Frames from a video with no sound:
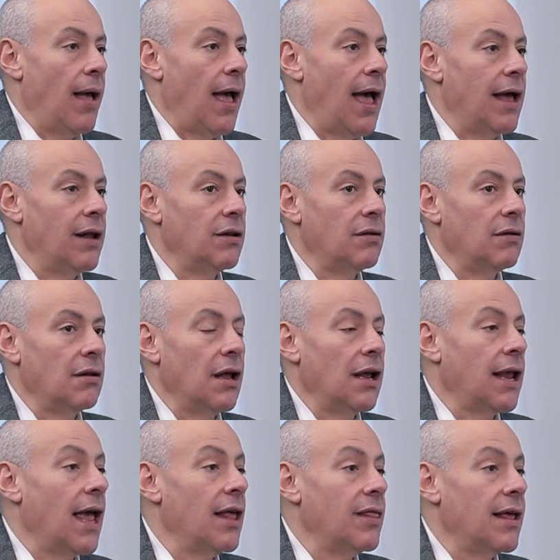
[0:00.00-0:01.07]
And
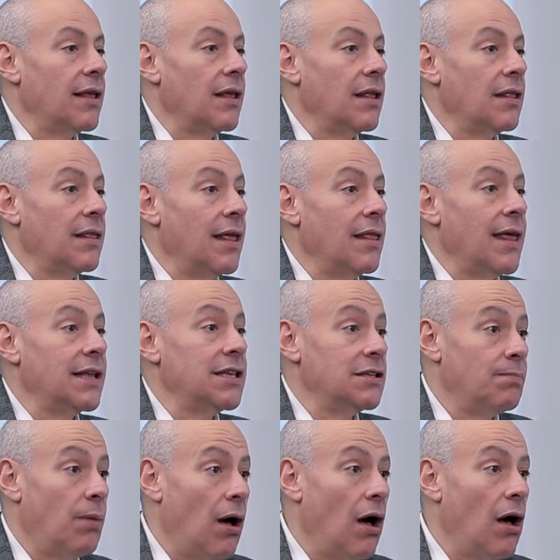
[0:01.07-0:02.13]
again, that is
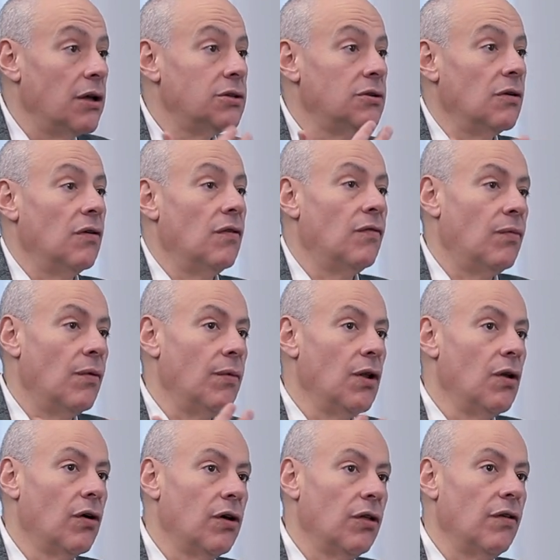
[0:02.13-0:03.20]
part of, when we
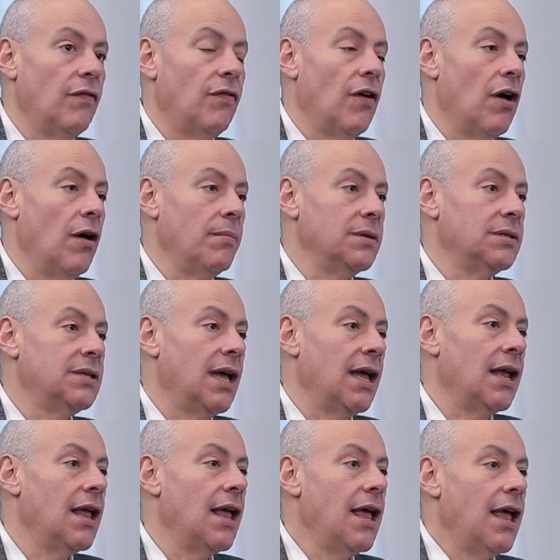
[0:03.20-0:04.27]
look at the firm and
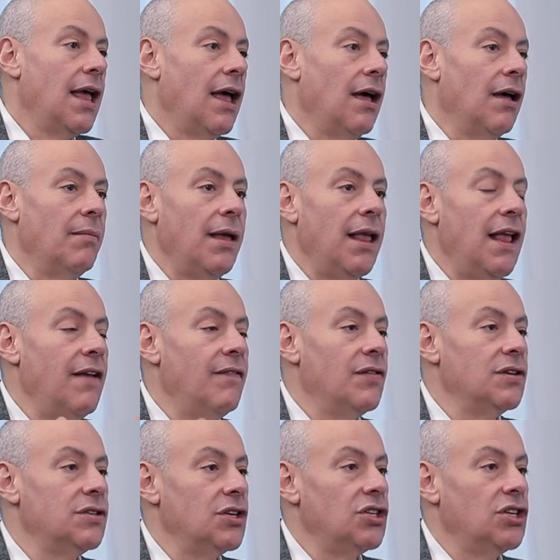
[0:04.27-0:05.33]
saying, even
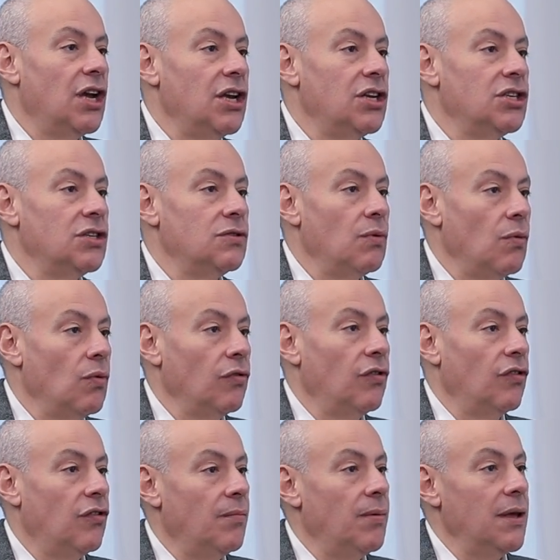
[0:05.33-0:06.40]
as it changes, we want
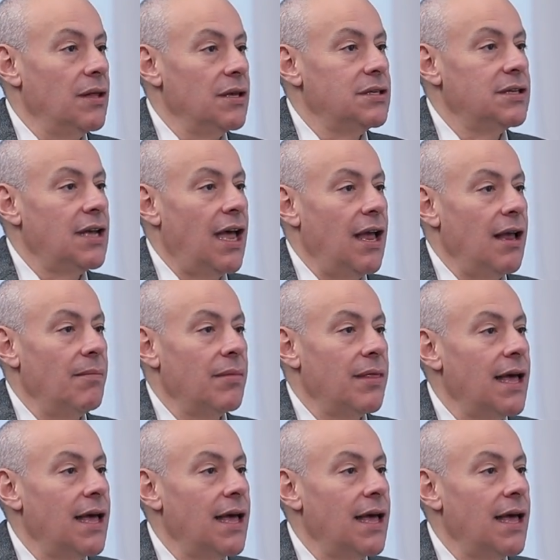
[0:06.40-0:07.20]
it to be the same.